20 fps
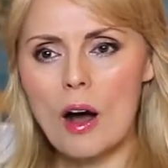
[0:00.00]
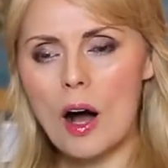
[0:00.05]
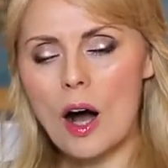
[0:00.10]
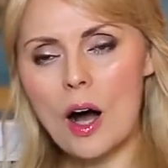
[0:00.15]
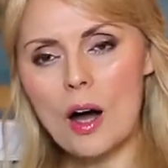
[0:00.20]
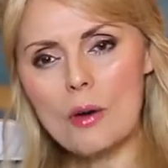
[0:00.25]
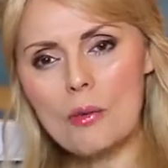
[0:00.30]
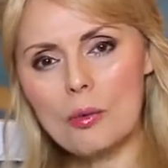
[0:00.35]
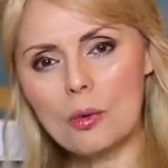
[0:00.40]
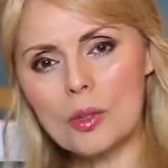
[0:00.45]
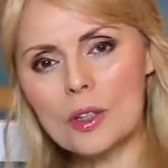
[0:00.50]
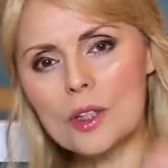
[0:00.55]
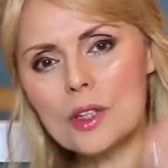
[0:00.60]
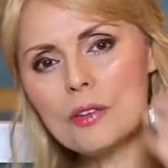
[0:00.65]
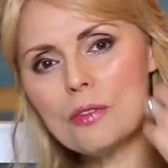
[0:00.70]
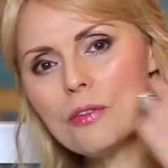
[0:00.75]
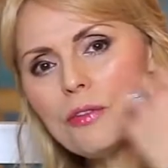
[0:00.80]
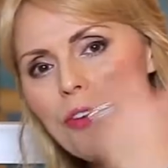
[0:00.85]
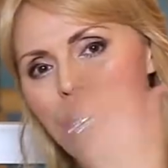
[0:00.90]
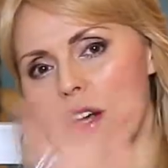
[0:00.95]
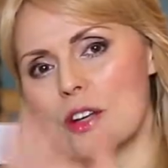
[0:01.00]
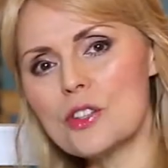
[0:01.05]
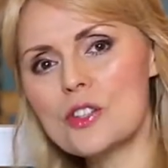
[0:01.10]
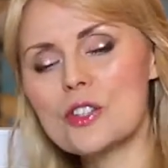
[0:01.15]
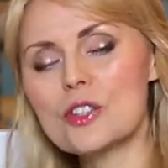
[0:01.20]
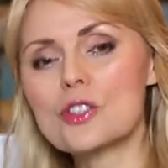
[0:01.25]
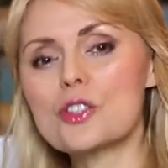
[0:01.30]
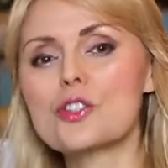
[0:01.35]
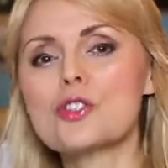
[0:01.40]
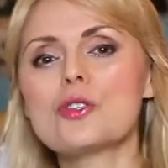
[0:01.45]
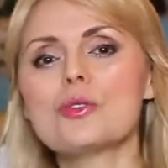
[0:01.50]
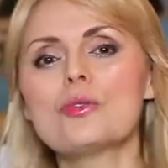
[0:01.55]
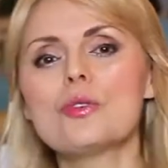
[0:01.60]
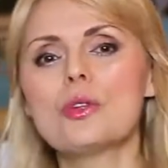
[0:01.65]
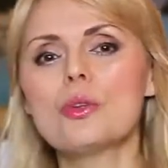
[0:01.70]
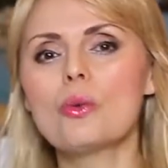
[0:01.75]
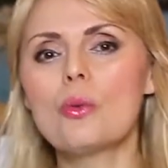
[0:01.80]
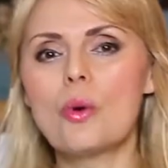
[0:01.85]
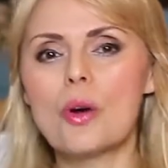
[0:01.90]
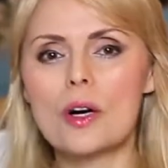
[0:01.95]
I will give vengeance to
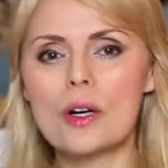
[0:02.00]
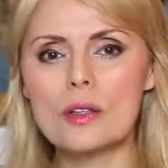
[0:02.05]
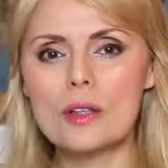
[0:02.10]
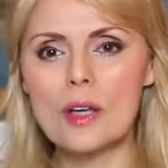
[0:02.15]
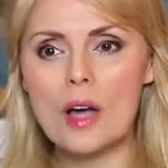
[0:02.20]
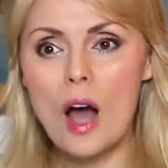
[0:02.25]
the Lord.